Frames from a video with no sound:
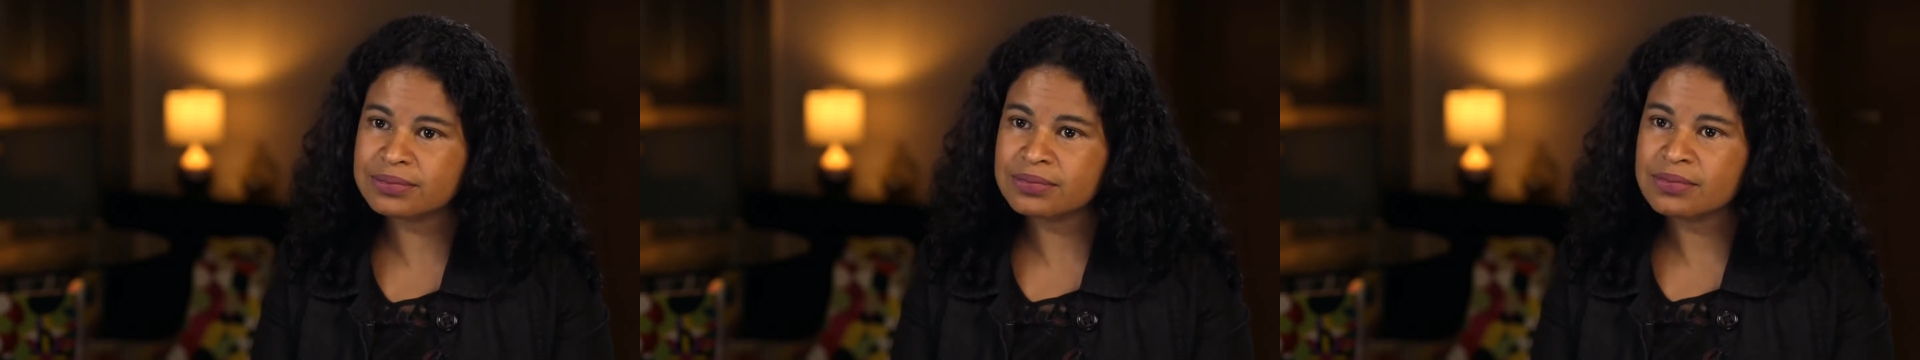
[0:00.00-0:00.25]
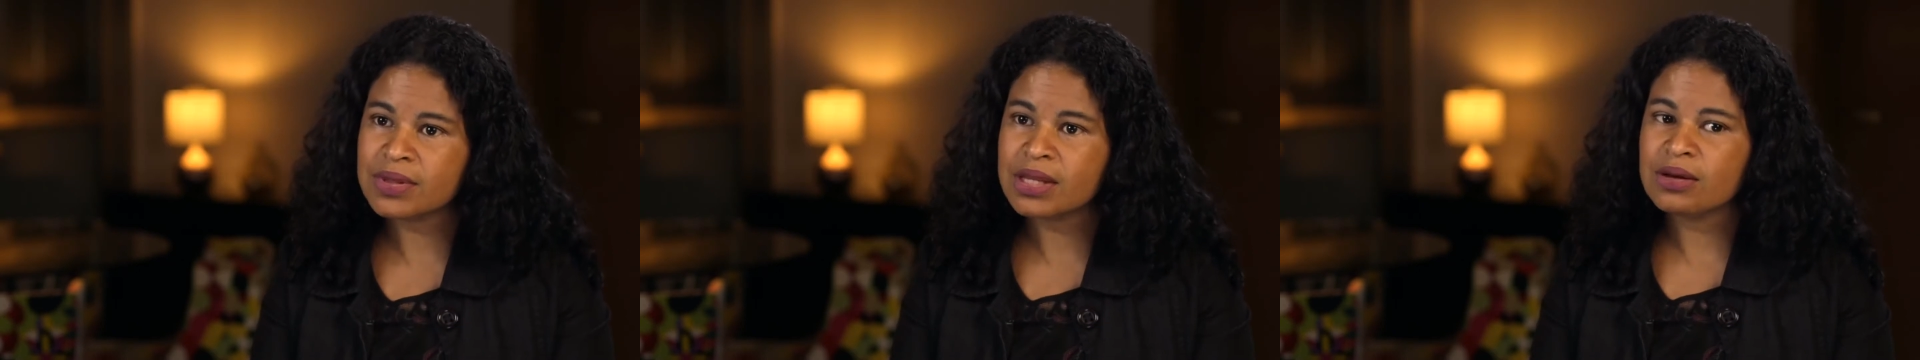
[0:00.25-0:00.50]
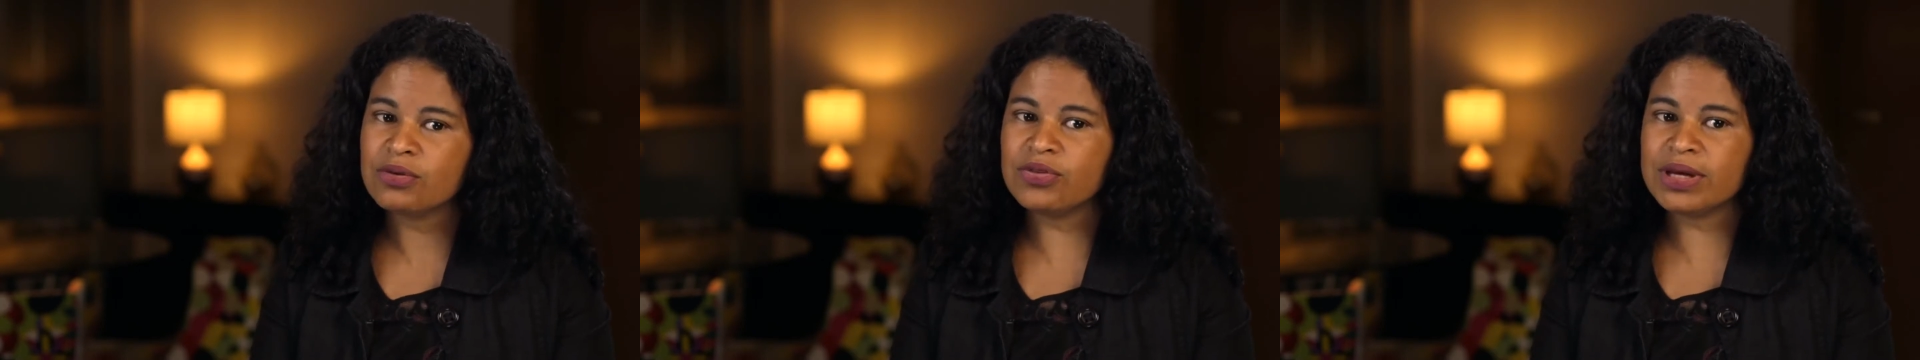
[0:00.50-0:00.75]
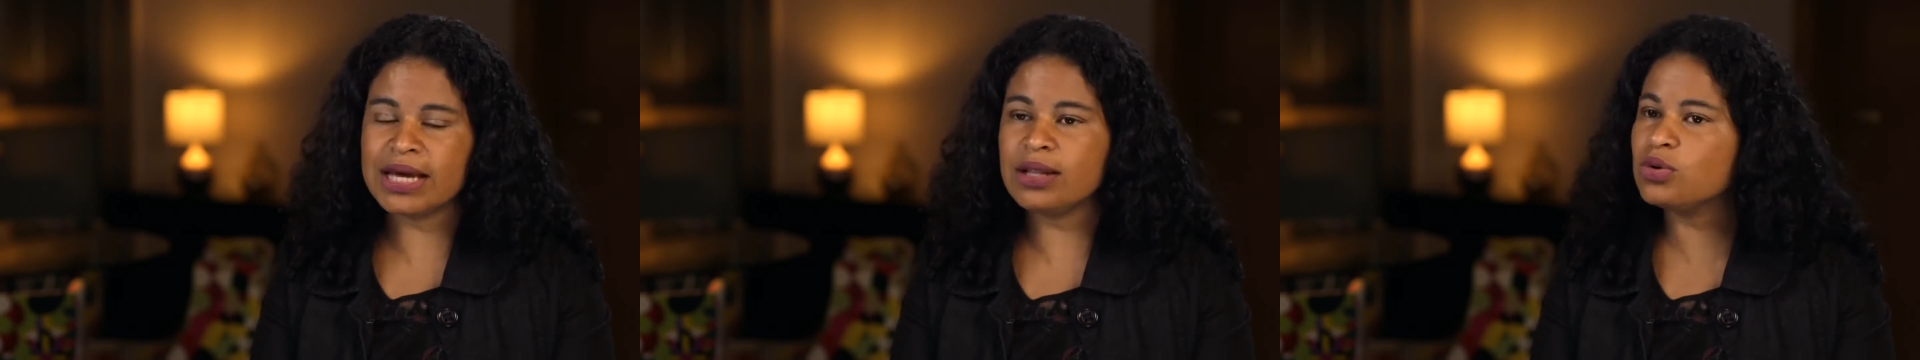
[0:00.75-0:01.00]
far
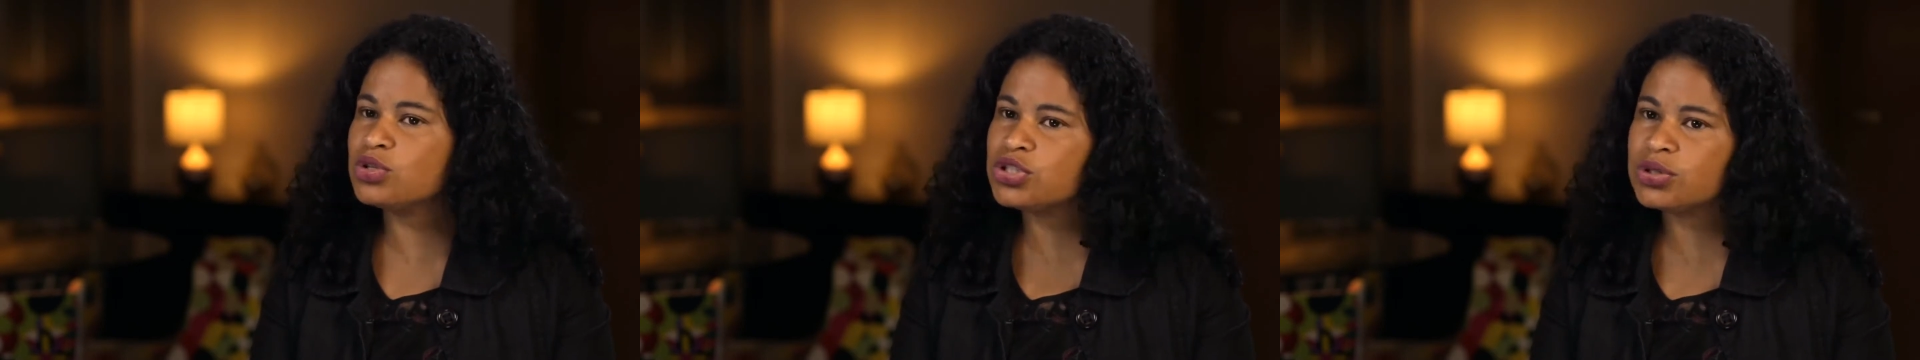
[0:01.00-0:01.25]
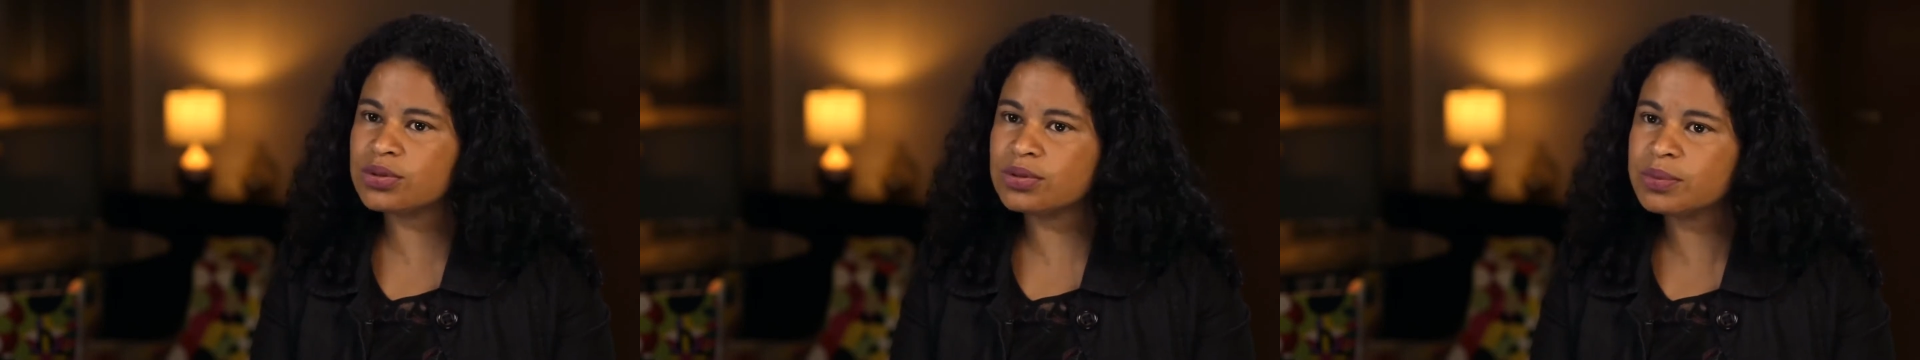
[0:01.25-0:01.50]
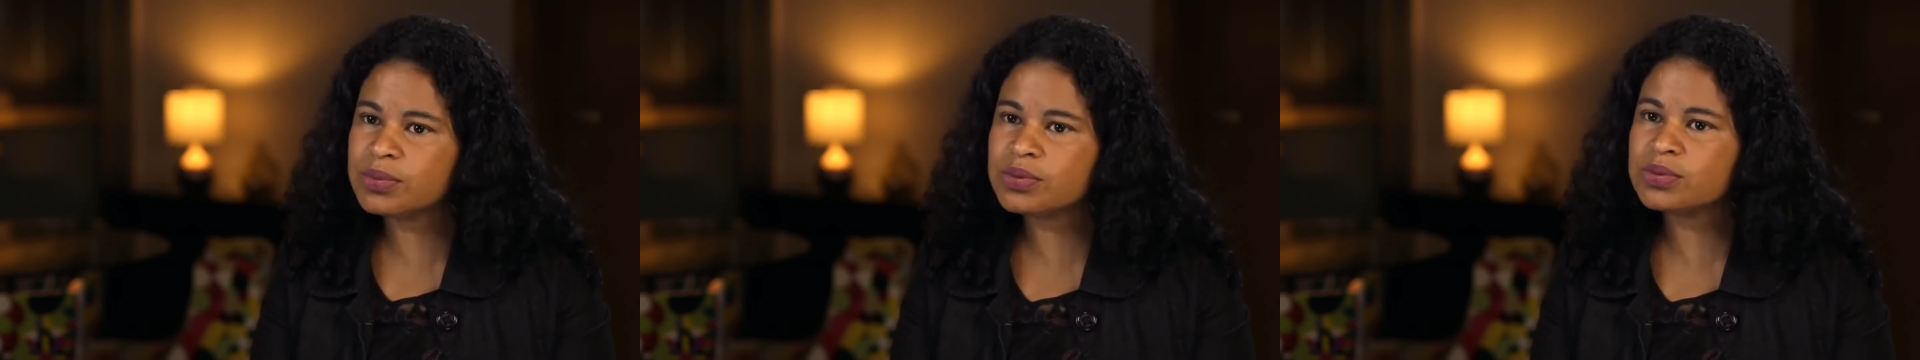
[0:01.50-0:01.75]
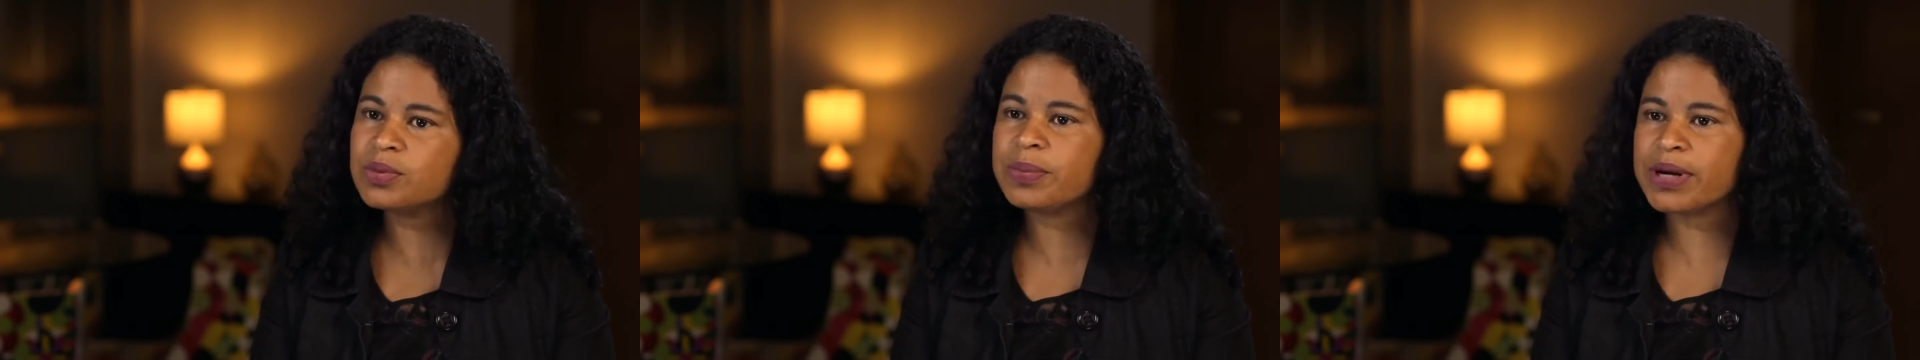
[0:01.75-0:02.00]
from everybody,
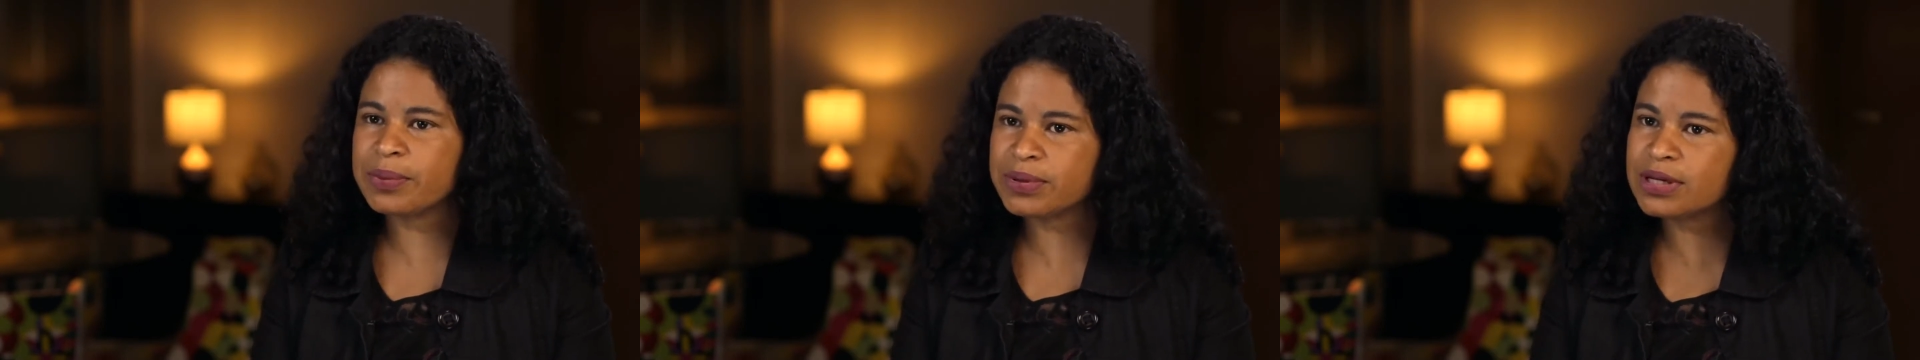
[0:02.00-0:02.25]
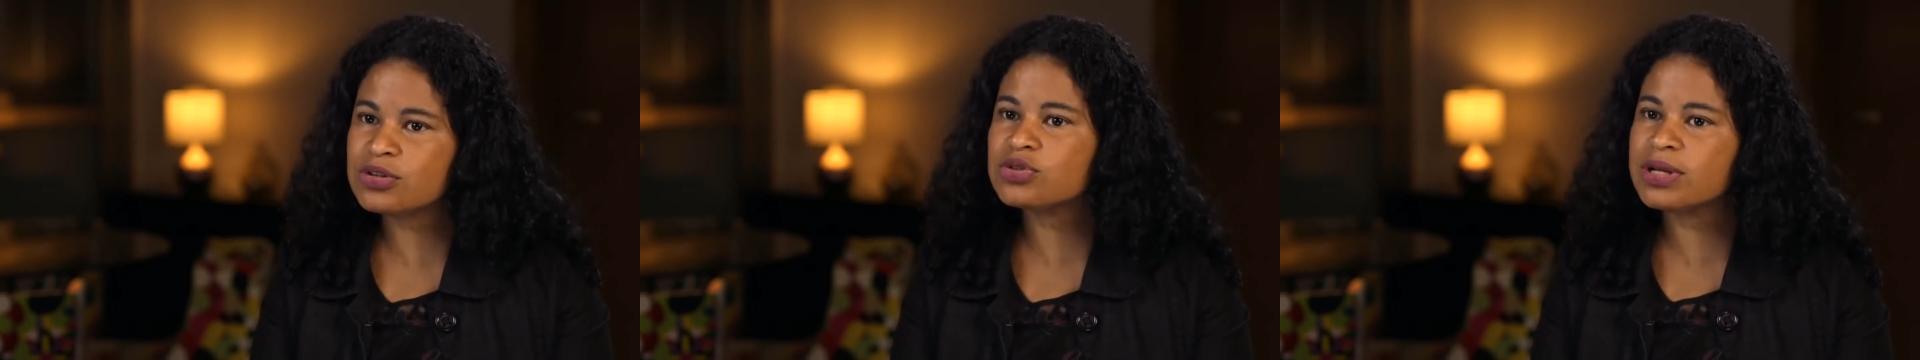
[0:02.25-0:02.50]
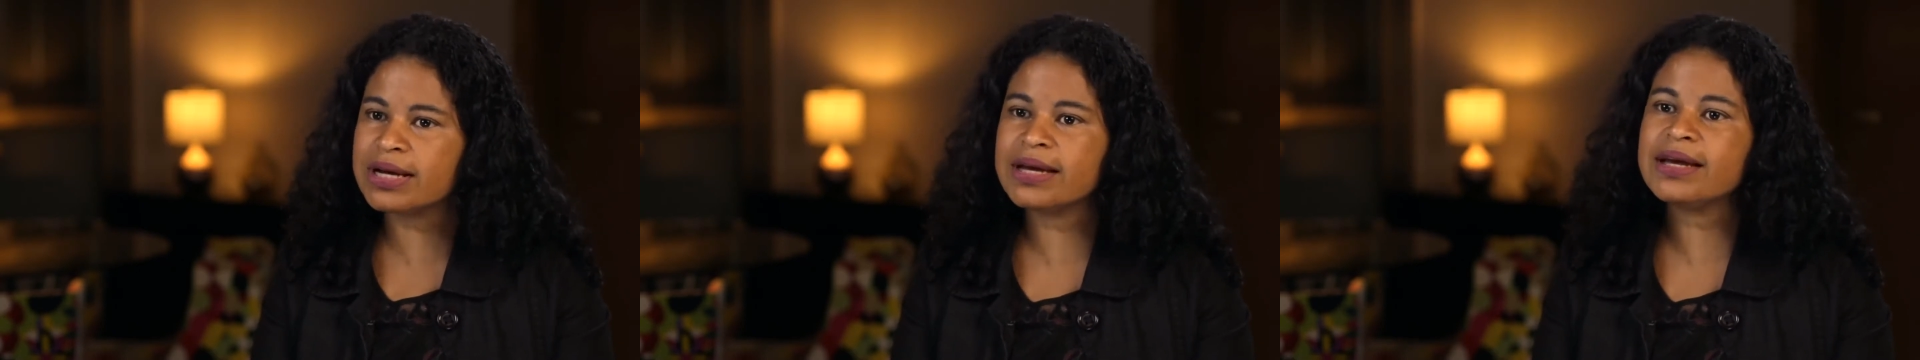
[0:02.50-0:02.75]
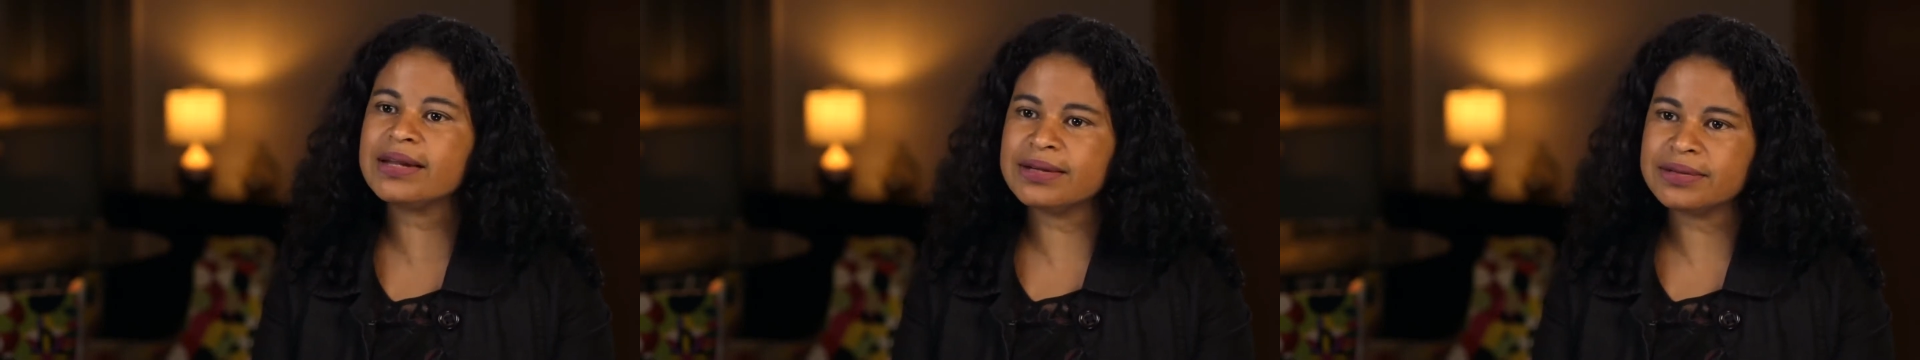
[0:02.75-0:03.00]
just so I could
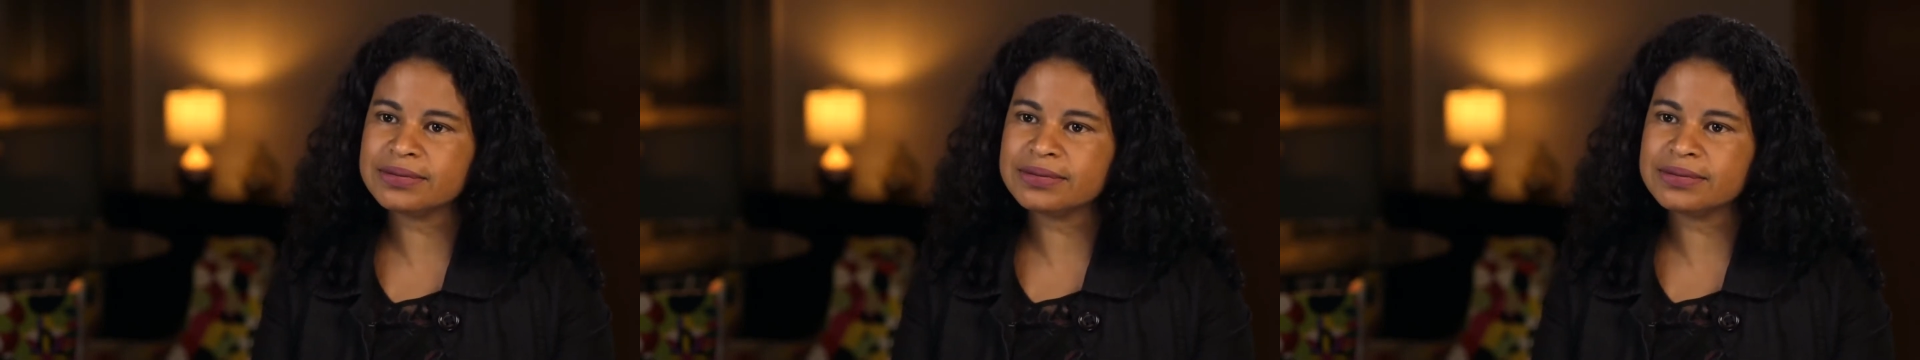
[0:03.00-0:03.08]
help